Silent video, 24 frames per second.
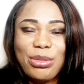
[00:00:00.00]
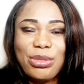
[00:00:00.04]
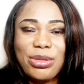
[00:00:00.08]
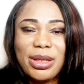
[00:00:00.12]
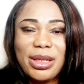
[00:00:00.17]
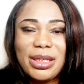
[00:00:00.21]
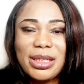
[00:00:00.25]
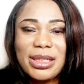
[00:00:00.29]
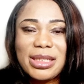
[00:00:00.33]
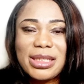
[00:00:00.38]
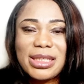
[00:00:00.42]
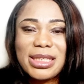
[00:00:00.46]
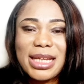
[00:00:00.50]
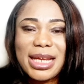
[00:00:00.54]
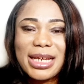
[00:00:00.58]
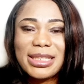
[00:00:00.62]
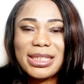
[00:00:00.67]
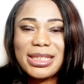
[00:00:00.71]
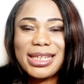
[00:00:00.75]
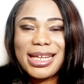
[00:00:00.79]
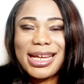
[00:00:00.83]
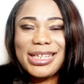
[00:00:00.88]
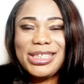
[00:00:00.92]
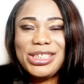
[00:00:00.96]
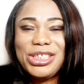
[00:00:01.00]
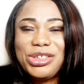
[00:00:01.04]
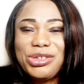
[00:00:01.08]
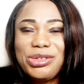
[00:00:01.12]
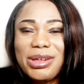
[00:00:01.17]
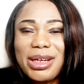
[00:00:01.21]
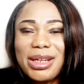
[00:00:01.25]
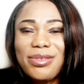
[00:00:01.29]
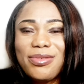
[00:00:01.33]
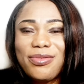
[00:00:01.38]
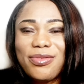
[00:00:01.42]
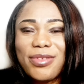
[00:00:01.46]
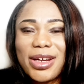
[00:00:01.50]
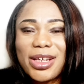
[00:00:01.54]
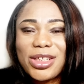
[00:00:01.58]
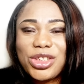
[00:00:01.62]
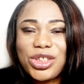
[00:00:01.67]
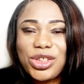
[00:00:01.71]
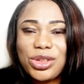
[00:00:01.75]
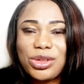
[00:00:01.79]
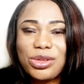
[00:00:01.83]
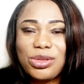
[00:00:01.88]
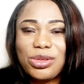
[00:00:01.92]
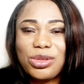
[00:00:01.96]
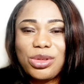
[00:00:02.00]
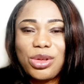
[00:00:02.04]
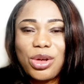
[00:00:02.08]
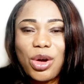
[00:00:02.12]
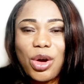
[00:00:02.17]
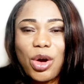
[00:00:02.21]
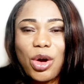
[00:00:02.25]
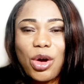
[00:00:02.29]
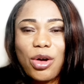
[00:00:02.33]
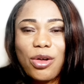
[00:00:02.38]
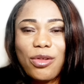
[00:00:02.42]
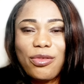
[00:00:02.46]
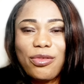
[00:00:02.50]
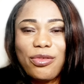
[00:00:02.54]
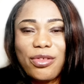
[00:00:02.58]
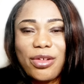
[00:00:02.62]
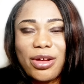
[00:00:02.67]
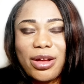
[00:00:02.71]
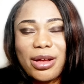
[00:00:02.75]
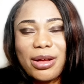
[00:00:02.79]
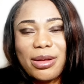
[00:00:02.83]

think this is like a Nigerian version of